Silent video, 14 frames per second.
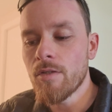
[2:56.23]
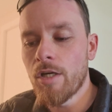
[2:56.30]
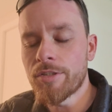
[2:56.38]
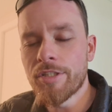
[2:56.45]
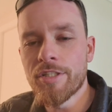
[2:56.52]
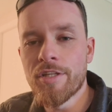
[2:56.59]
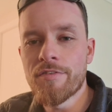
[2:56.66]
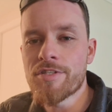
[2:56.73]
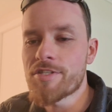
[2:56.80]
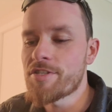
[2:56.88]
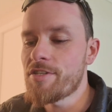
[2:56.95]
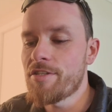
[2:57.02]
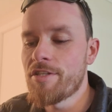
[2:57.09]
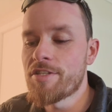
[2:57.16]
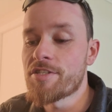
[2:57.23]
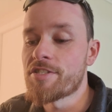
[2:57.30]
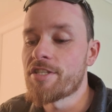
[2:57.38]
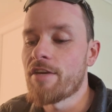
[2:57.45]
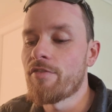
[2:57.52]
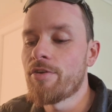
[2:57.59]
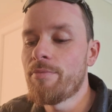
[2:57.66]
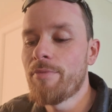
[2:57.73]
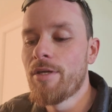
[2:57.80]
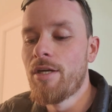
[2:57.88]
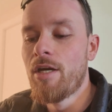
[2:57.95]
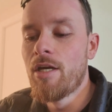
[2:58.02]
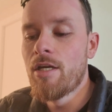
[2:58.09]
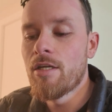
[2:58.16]
I'd give this a 7.
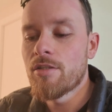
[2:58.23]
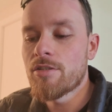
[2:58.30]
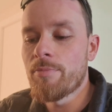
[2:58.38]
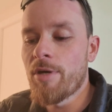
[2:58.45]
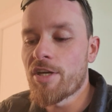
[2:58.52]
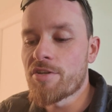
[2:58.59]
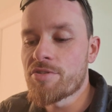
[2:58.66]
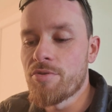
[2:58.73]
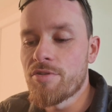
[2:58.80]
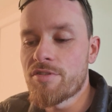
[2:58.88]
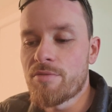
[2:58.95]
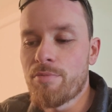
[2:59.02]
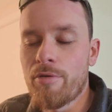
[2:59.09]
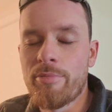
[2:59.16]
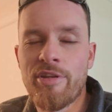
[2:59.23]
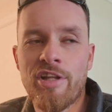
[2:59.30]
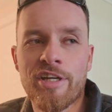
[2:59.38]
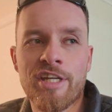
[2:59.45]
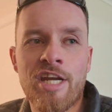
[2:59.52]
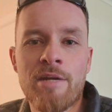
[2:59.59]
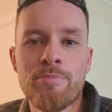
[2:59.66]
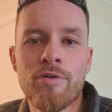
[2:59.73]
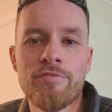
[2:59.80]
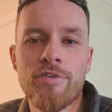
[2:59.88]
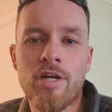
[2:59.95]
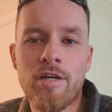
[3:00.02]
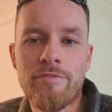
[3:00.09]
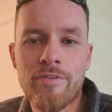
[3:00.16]
Tomato sauce would probably be like an
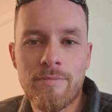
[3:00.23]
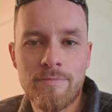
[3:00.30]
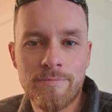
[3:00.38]
8.5.